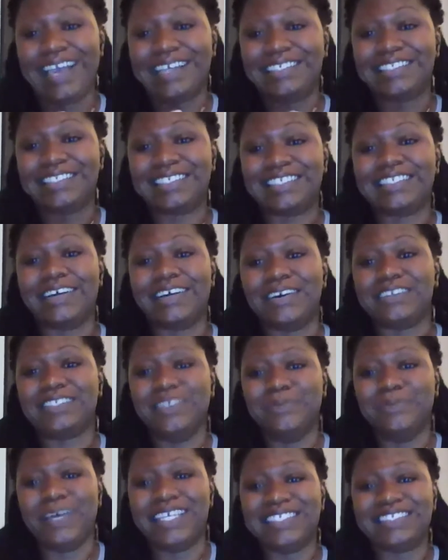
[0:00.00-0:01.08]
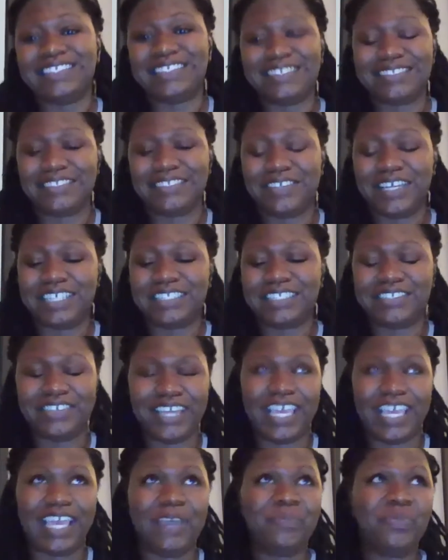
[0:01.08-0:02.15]
I just talked to my sister
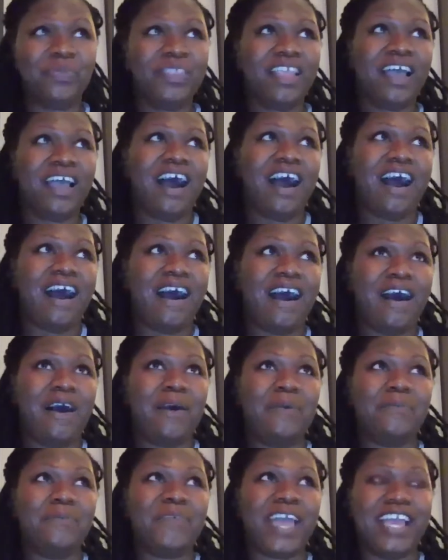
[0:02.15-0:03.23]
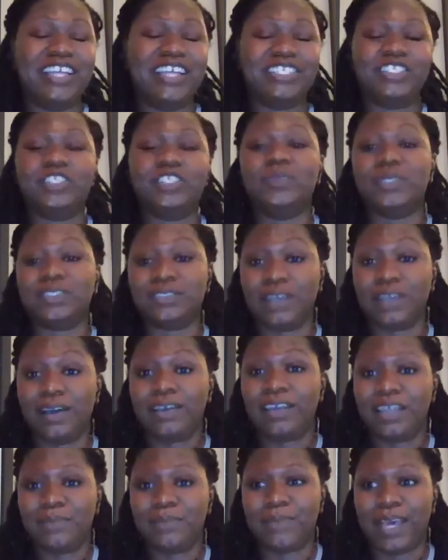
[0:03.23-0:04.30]
yesterday, and she was
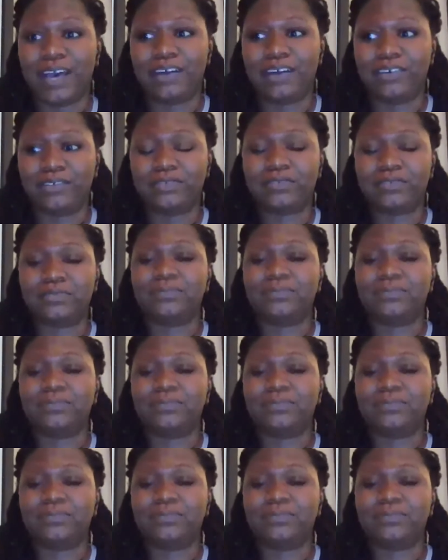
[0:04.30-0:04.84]
talking about